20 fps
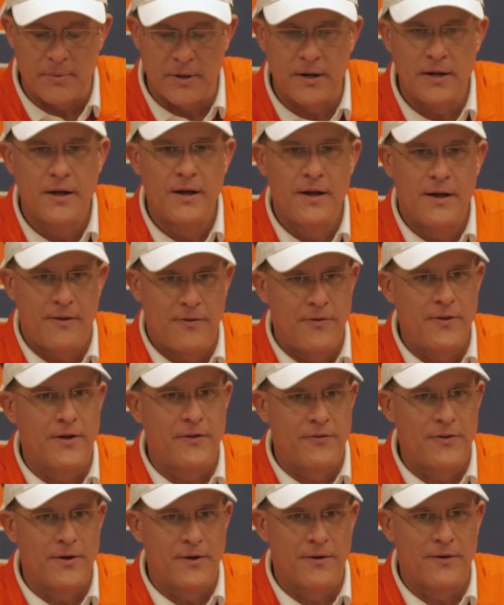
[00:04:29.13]
But
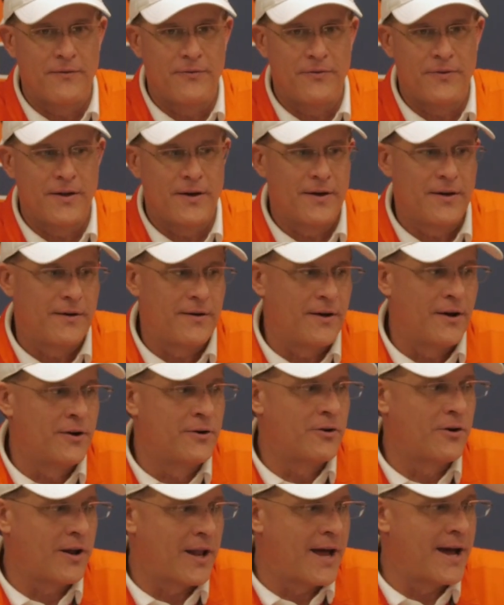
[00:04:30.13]
the
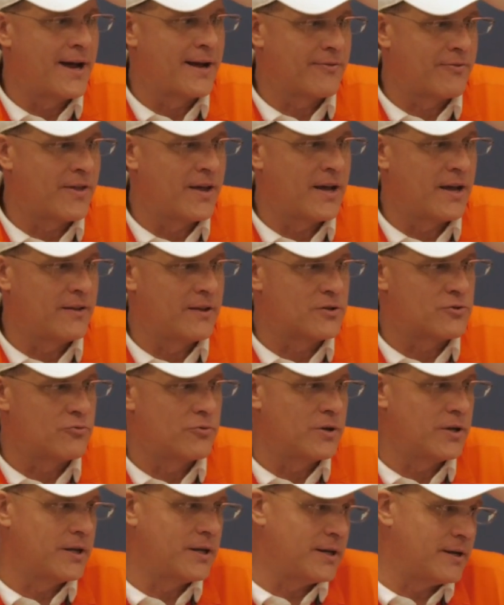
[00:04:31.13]
underlying thing that's
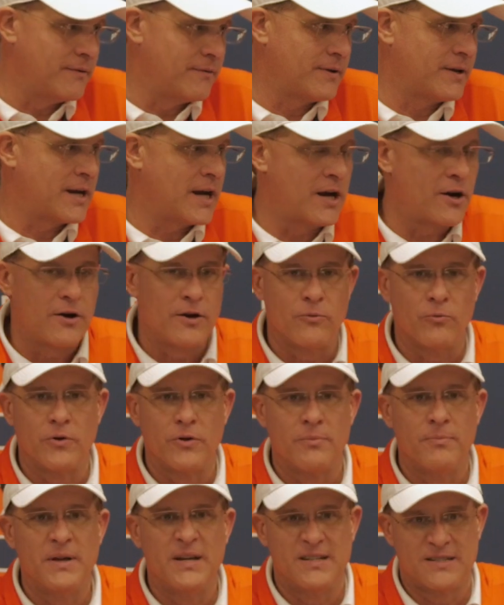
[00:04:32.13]
really carrying
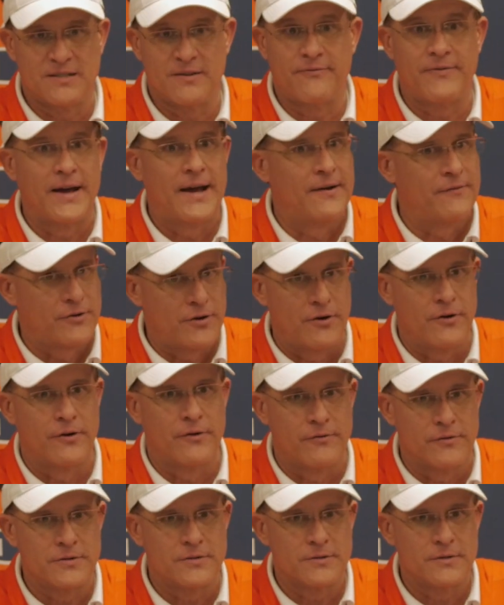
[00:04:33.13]
with me is the five
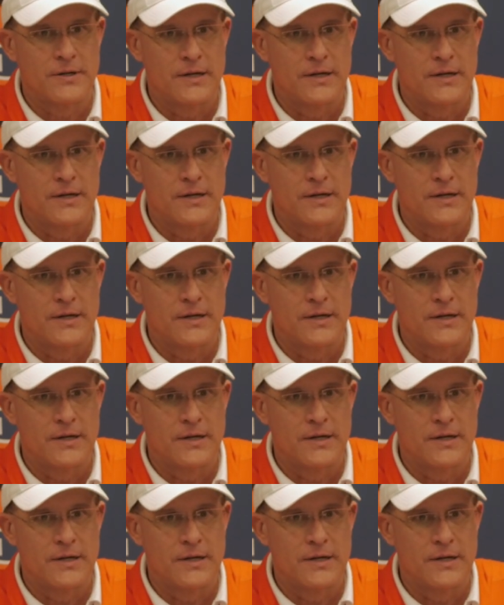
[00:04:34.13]
turnovers.